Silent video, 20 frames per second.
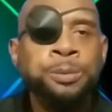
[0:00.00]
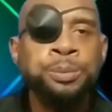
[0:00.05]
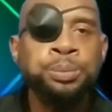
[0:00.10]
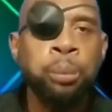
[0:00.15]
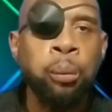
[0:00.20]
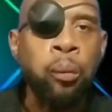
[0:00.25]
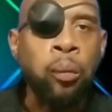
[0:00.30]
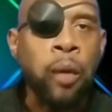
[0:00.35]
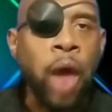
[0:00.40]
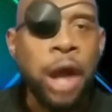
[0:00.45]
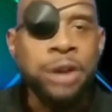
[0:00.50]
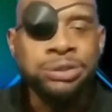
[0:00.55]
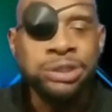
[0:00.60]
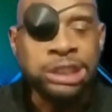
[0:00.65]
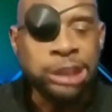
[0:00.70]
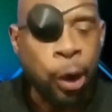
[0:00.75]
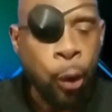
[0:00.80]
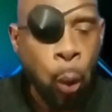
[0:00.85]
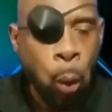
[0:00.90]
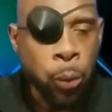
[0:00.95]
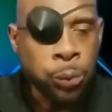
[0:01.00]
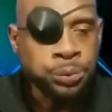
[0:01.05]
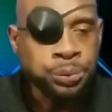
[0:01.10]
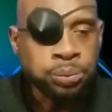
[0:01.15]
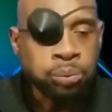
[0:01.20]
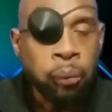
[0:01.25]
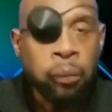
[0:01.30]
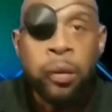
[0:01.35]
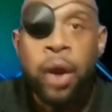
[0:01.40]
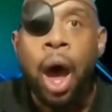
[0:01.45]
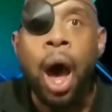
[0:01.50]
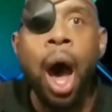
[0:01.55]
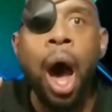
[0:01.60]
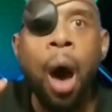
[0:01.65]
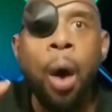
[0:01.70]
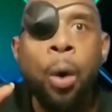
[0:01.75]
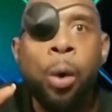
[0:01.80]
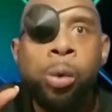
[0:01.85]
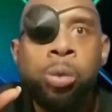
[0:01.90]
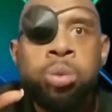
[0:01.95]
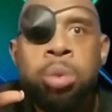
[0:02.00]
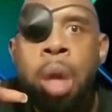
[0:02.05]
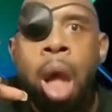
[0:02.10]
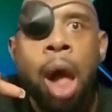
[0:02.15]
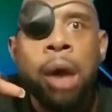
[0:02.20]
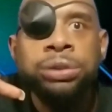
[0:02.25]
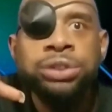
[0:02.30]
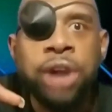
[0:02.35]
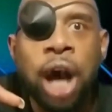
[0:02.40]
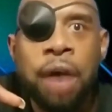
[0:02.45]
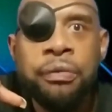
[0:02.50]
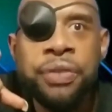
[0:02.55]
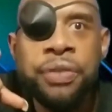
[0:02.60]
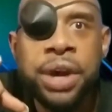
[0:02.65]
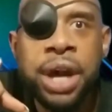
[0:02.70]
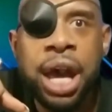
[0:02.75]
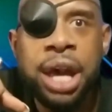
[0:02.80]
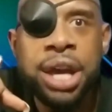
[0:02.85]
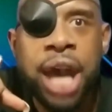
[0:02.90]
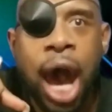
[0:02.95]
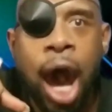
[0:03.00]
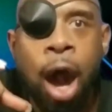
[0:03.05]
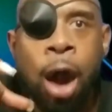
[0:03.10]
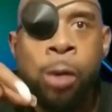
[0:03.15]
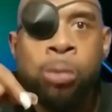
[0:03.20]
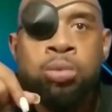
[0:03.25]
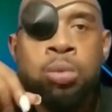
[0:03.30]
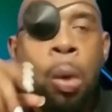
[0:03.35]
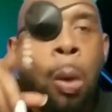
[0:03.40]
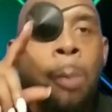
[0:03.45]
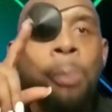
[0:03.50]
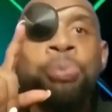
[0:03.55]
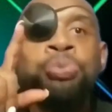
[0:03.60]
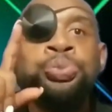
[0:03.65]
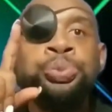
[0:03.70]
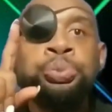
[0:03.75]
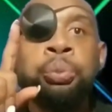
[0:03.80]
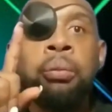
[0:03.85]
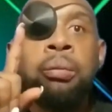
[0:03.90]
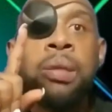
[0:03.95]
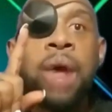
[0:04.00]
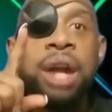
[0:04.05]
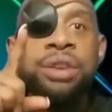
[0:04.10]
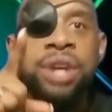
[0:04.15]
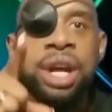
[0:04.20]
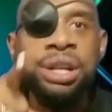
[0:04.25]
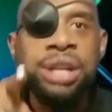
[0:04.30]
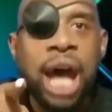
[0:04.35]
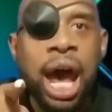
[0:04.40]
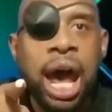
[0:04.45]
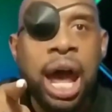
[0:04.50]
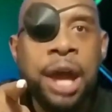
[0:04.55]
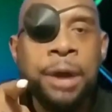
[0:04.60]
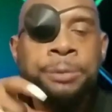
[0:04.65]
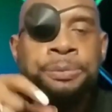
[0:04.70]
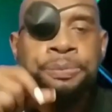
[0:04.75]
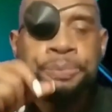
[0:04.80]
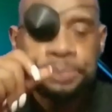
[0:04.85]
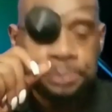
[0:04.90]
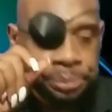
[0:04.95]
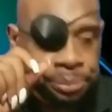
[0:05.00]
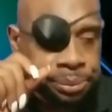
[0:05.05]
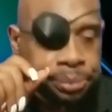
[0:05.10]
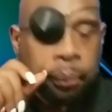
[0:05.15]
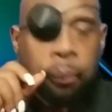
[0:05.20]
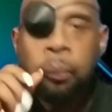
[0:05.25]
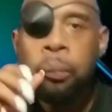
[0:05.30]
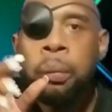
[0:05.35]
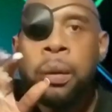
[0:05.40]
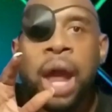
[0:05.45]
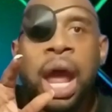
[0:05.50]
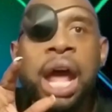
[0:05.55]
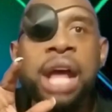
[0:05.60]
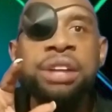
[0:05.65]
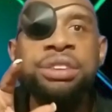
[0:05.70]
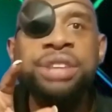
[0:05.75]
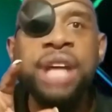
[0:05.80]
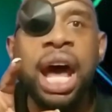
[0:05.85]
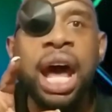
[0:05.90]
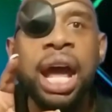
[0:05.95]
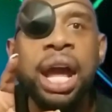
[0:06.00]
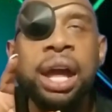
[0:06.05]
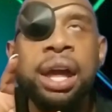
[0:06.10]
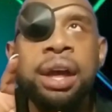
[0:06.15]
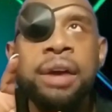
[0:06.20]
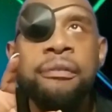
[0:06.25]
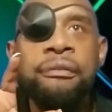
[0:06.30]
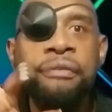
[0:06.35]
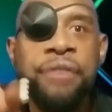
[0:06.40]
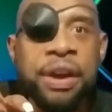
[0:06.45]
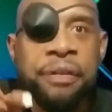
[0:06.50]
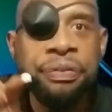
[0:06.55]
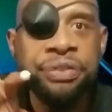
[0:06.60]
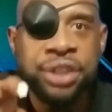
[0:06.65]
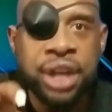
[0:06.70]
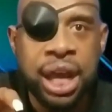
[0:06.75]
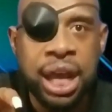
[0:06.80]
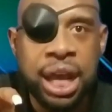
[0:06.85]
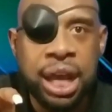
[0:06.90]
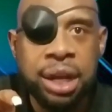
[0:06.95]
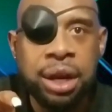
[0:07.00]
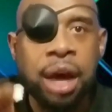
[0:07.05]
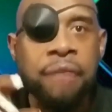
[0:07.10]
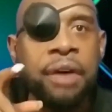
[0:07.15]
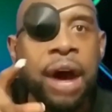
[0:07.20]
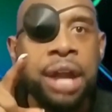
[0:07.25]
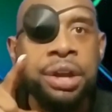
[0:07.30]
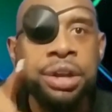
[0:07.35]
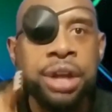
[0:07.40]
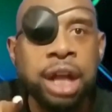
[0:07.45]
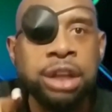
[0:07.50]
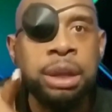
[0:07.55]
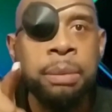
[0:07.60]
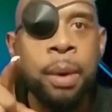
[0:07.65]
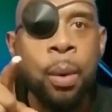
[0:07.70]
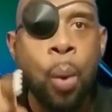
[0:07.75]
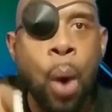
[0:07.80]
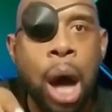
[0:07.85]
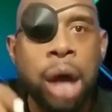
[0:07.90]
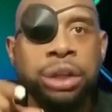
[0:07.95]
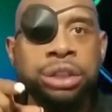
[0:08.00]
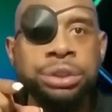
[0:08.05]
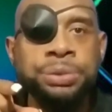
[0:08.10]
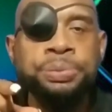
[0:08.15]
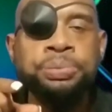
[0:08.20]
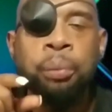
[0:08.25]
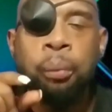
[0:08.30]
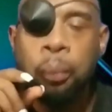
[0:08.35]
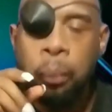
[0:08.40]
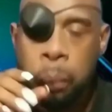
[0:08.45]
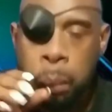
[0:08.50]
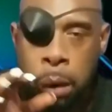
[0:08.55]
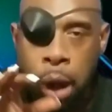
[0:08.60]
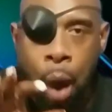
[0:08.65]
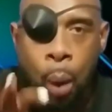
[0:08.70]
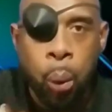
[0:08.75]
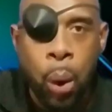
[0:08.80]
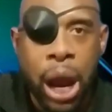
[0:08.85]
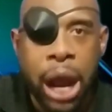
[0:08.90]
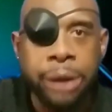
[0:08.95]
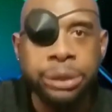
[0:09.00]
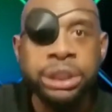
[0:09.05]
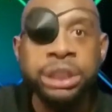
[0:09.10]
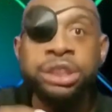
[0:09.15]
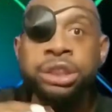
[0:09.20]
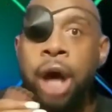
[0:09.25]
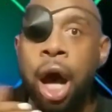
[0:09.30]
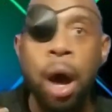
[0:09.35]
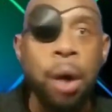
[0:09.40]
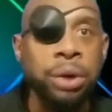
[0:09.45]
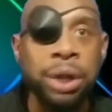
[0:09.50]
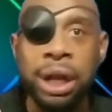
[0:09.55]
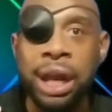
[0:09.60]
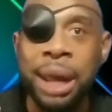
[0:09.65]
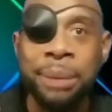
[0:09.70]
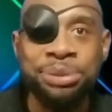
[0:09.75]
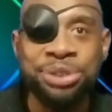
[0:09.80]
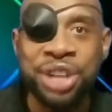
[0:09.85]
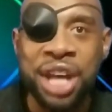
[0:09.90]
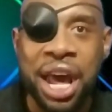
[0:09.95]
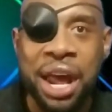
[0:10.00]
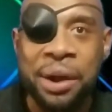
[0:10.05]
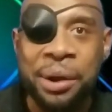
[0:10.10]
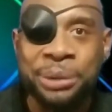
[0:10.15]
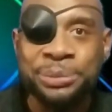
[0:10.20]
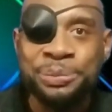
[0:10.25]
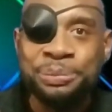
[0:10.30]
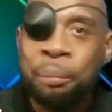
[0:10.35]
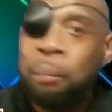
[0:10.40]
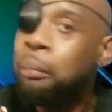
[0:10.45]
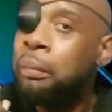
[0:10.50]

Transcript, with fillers: Mm. Oh, don't forget, y'all, today is day 15 about Nothing But Water awareness of the nip sound.